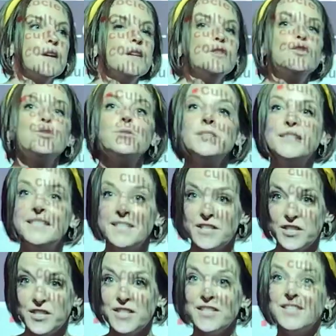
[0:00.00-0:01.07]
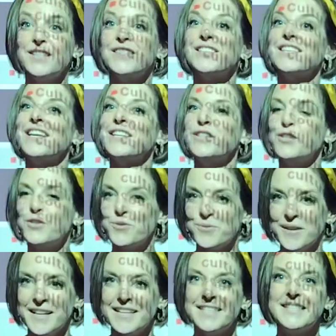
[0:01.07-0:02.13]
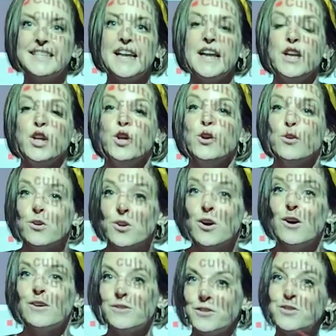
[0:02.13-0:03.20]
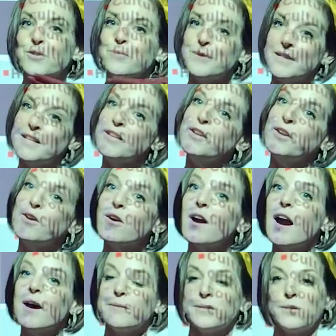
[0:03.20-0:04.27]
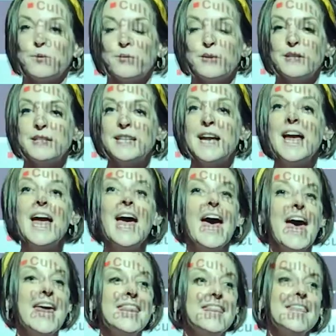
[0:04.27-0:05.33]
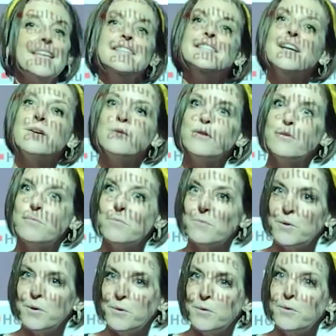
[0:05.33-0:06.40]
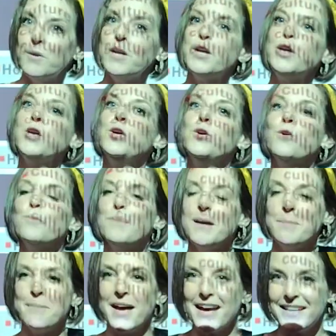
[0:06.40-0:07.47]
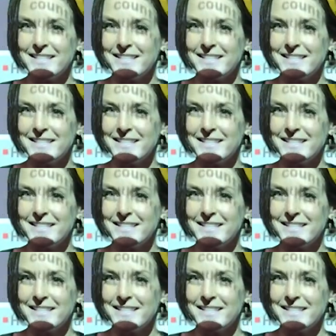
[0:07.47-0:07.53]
traditions and traits and your culture within your household, and then down the road you might pass